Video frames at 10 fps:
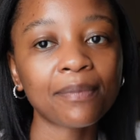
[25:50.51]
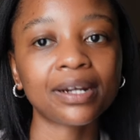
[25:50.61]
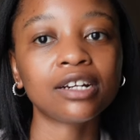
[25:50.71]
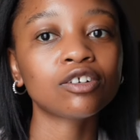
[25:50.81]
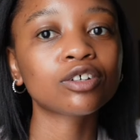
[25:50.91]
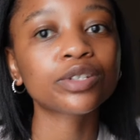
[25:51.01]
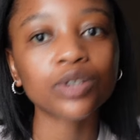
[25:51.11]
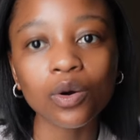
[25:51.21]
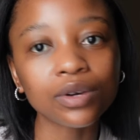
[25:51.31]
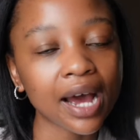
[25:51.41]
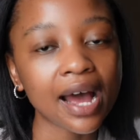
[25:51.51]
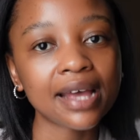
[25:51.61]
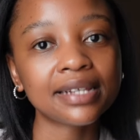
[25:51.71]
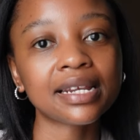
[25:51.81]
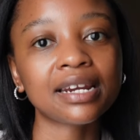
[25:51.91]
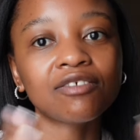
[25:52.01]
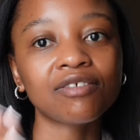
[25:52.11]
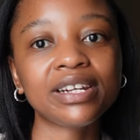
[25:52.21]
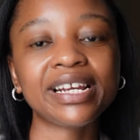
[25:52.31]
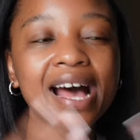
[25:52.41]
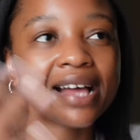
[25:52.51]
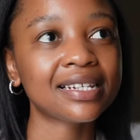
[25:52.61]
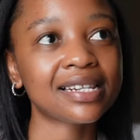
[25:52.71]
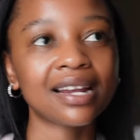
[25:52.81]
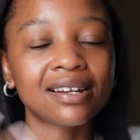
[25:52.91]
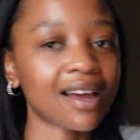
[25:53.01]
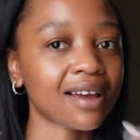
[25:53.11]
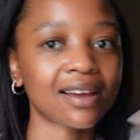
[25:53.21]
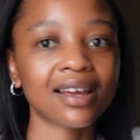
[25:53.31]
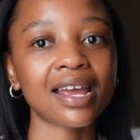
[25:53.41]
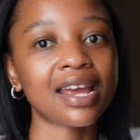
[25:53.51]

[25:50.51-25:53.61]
but it looks so nice, and it really adds that like